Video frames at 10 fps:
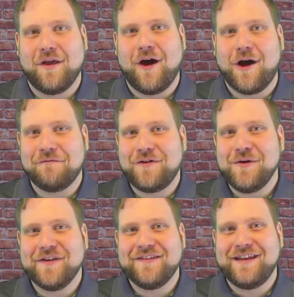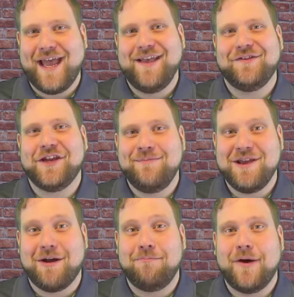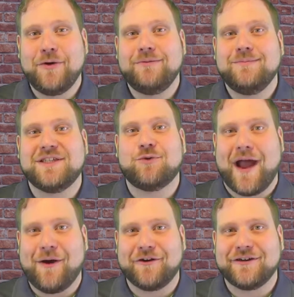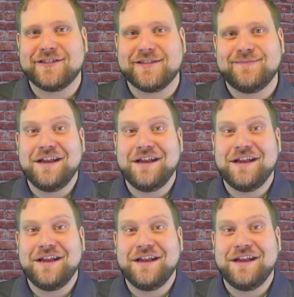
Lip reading: Our focus today is going to be on modems and routers.